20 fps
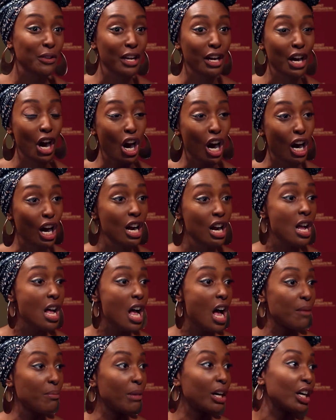There are
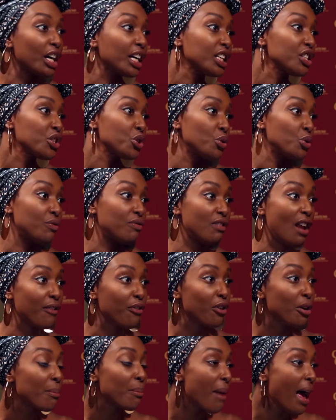Americans who've
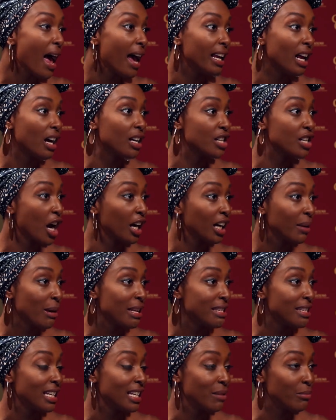never met
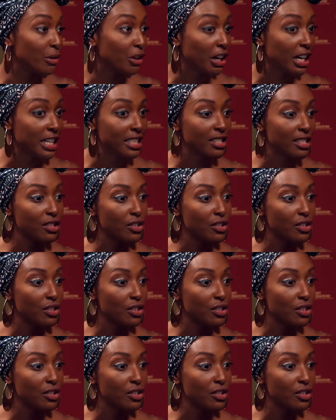undocumented immigrants.